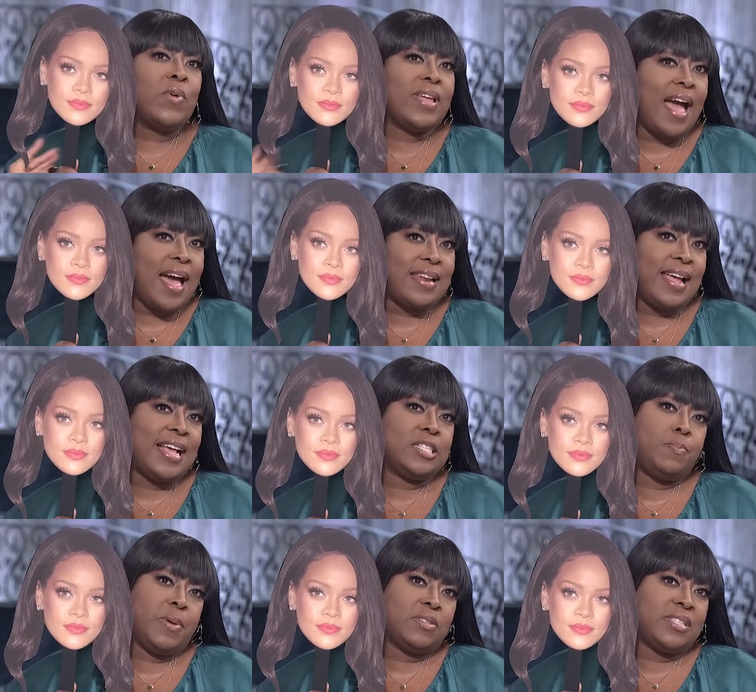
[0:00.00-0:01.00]
Speaker 1: Rihanna
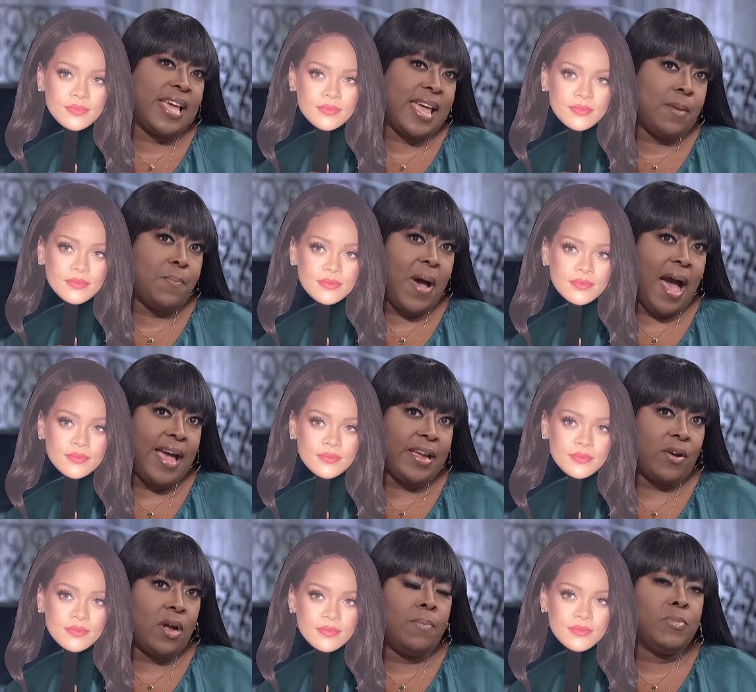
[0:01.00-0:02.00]
has built an
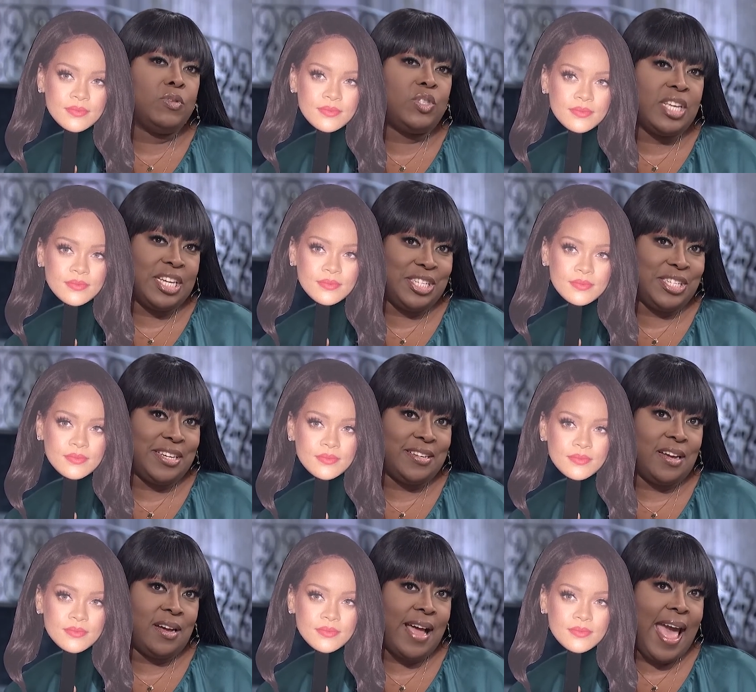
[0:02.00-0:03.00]
empire, a musician,
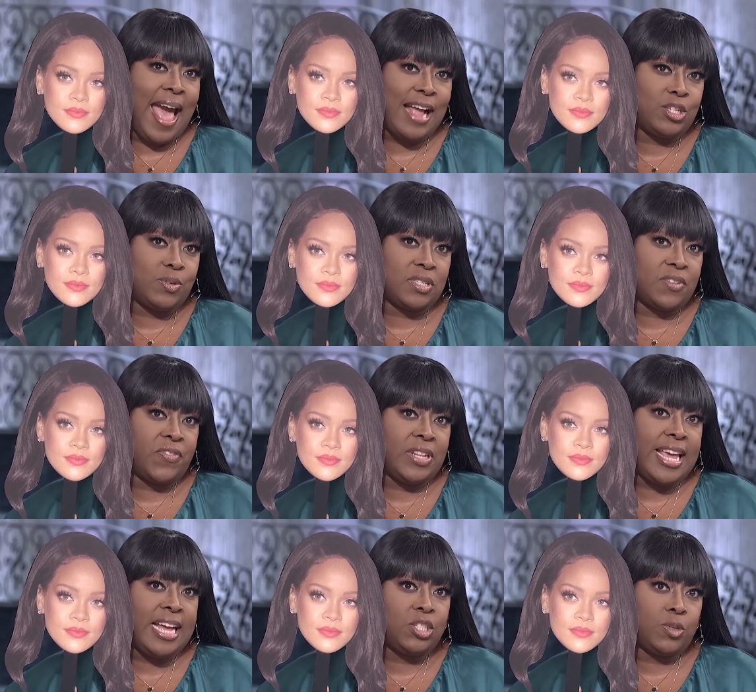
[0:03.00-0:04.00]
an actress, a
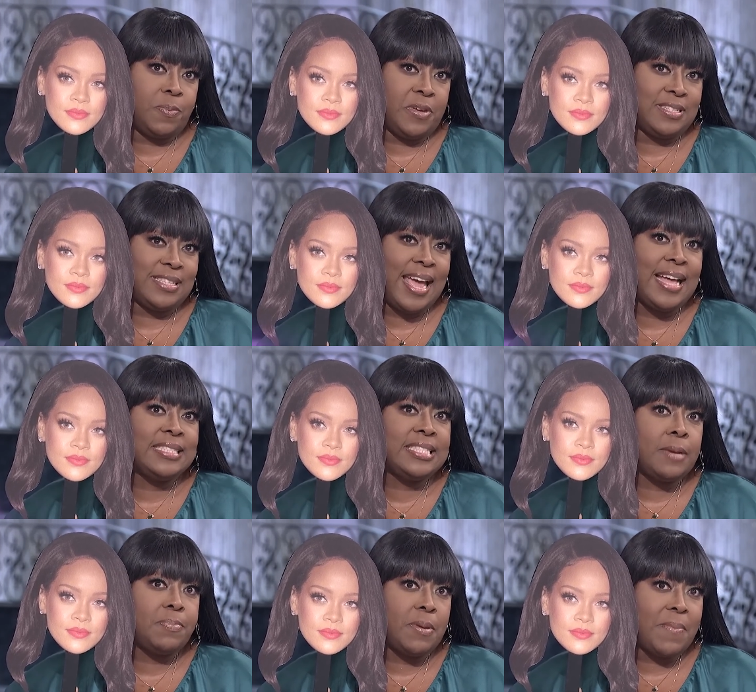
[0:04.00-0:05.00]
philanthropist,
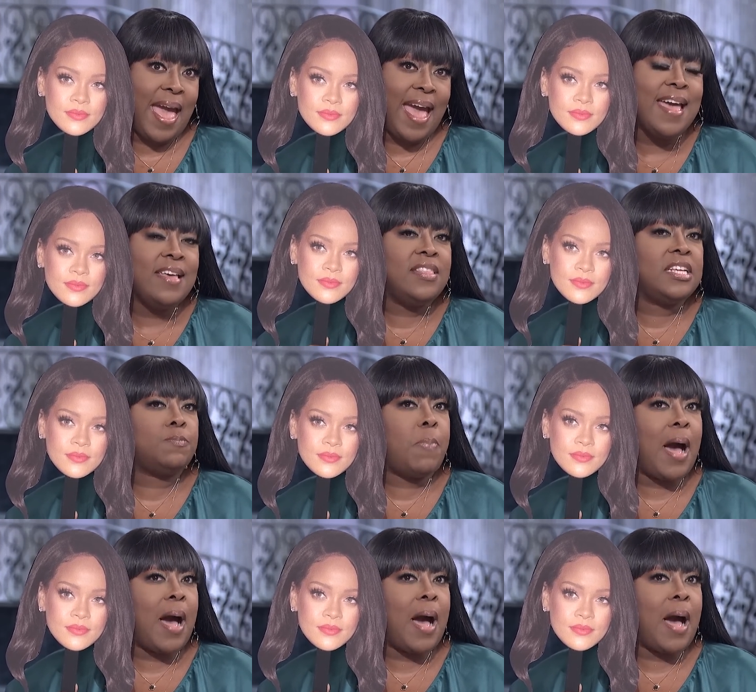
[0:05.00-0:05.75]
and diplomat. This